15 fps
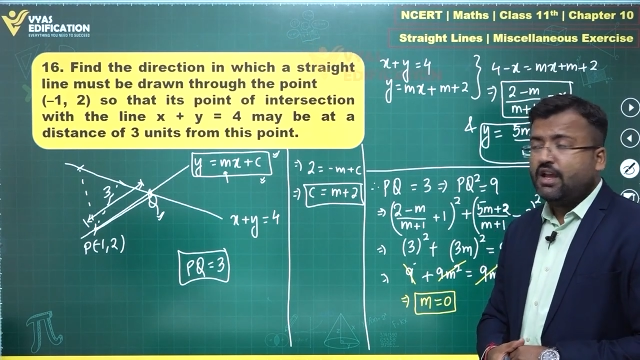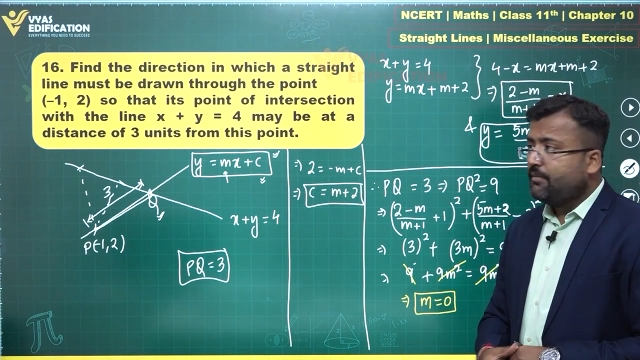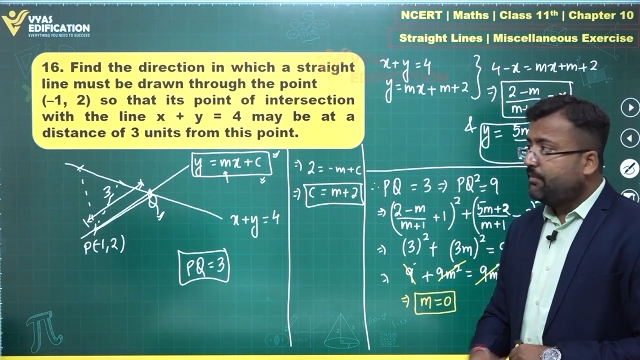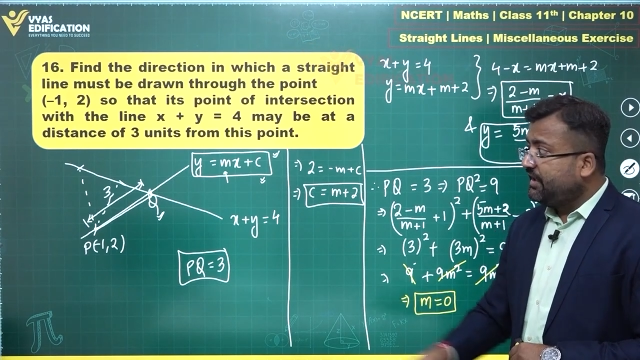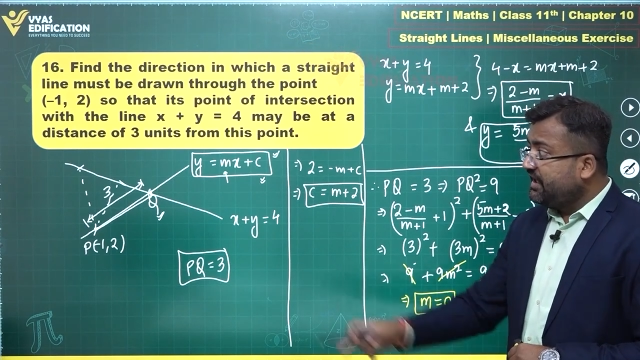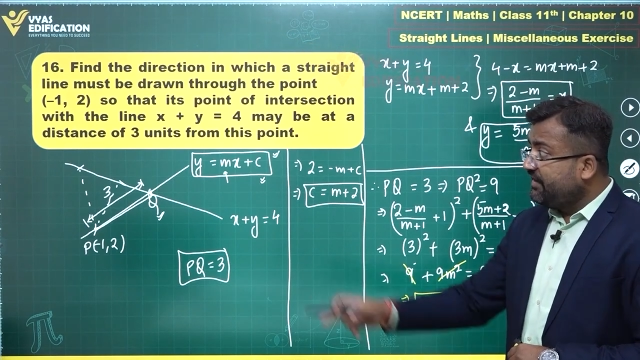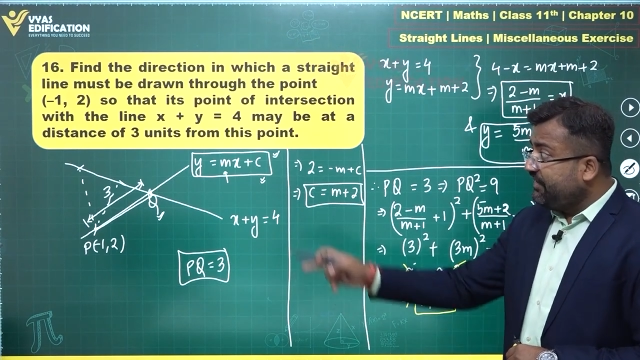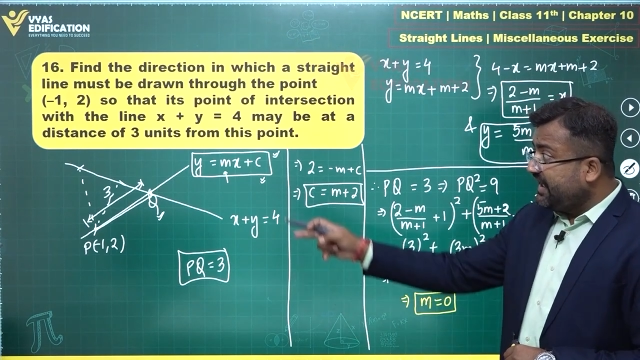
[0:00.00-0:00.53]

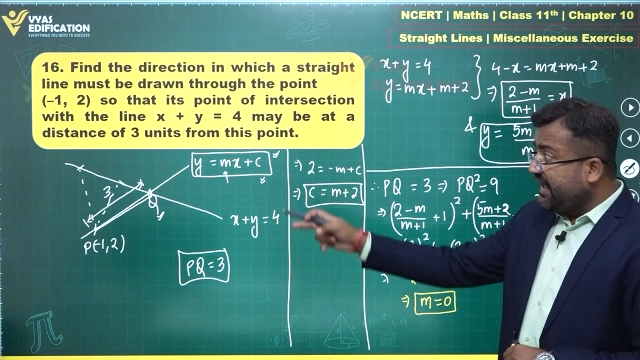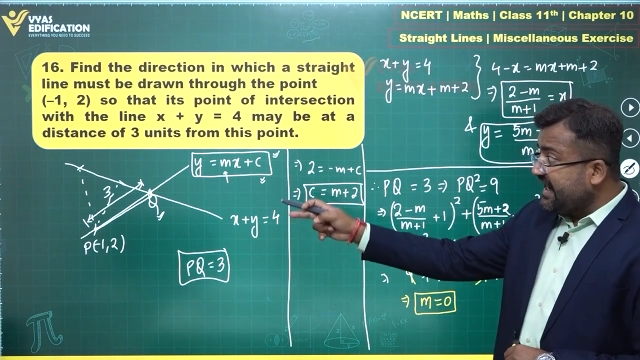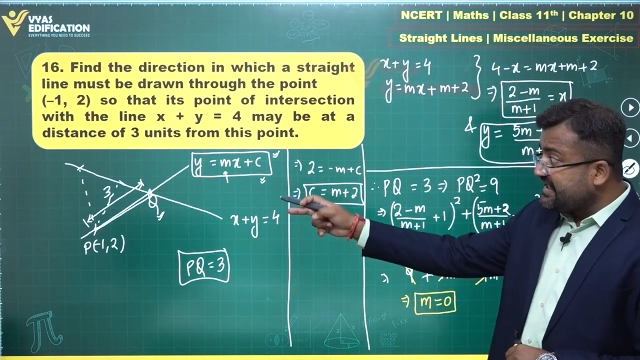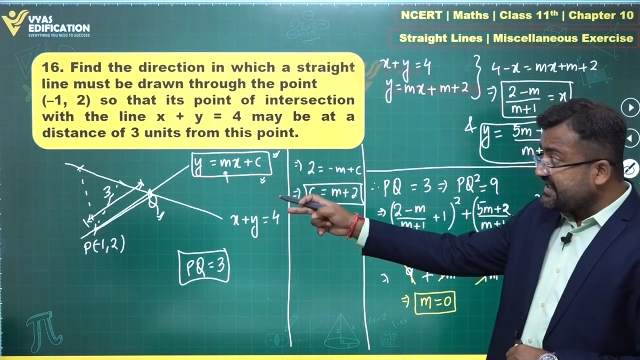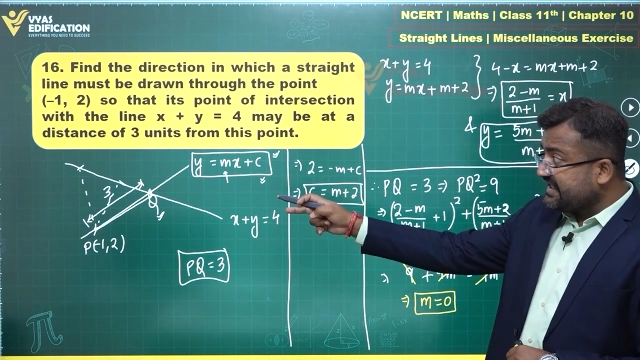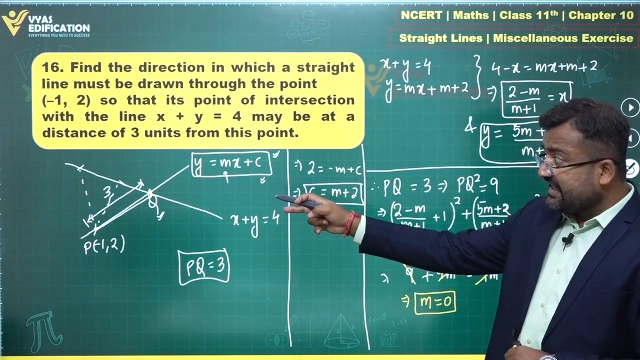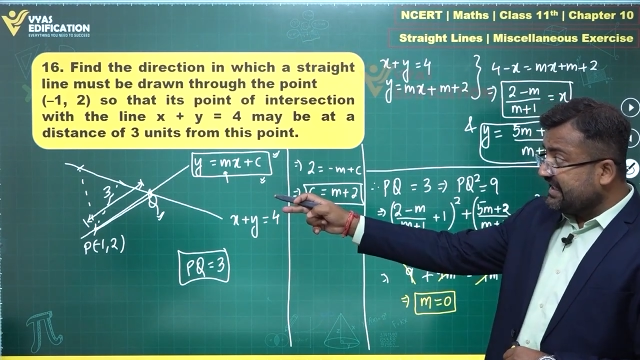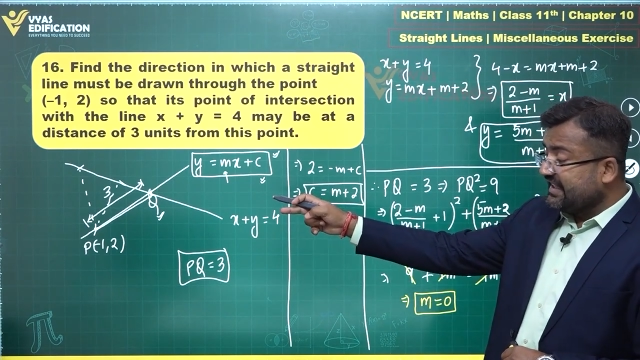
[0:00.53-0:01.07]
But then we
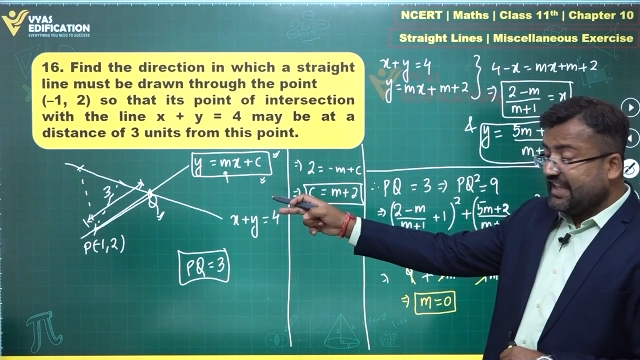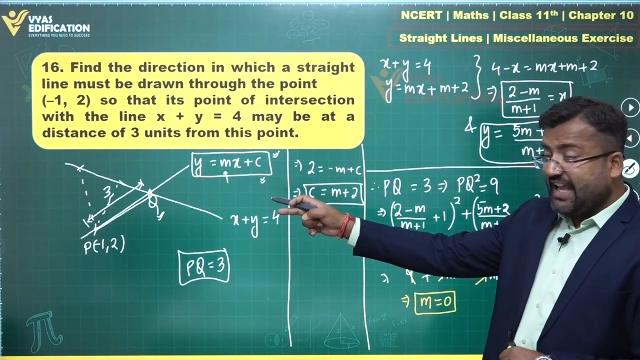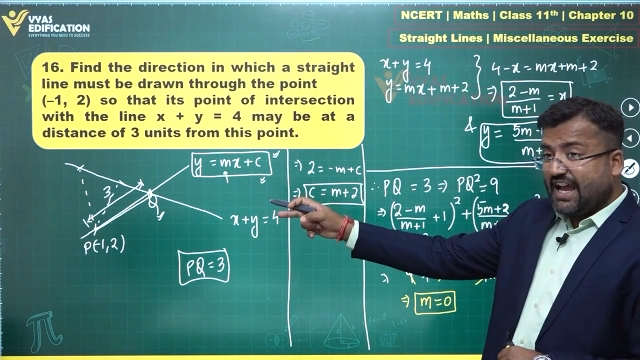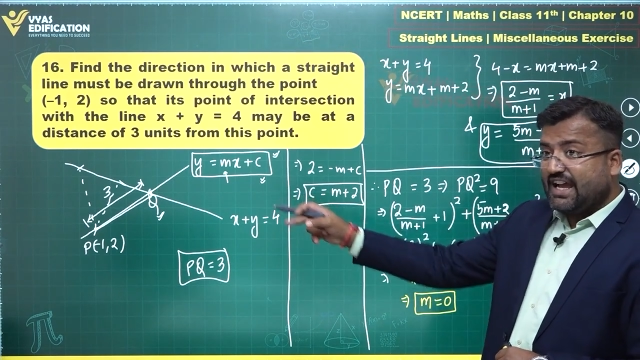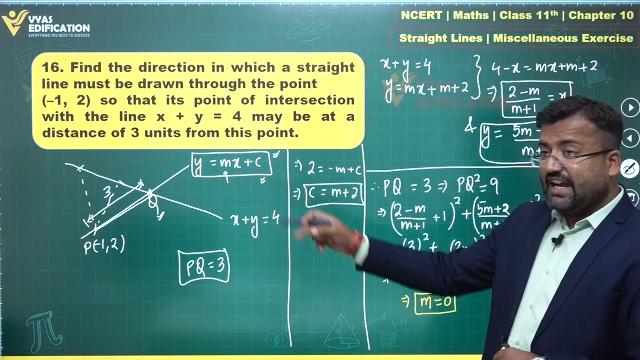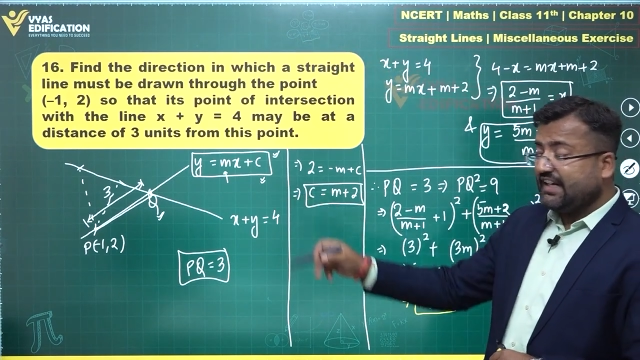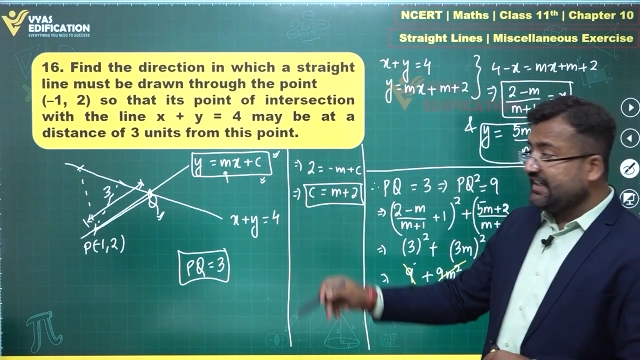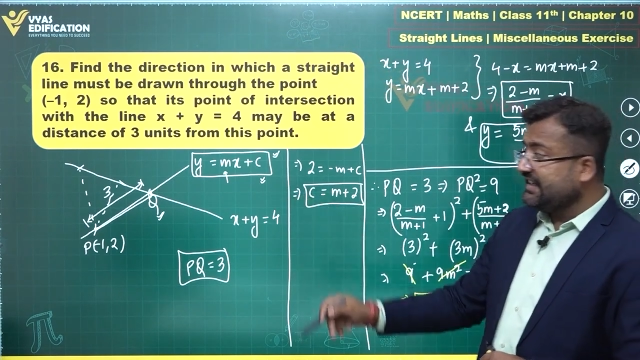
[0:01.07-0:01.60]
guessed
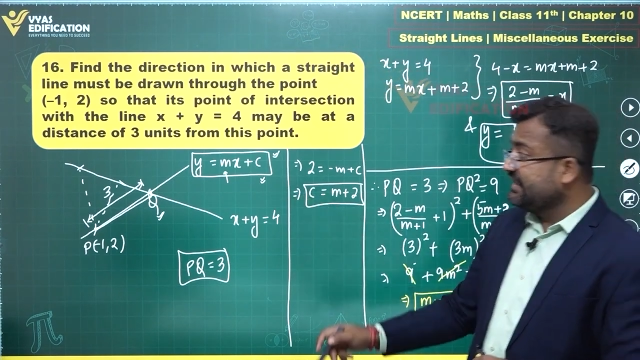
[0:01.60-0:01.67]
that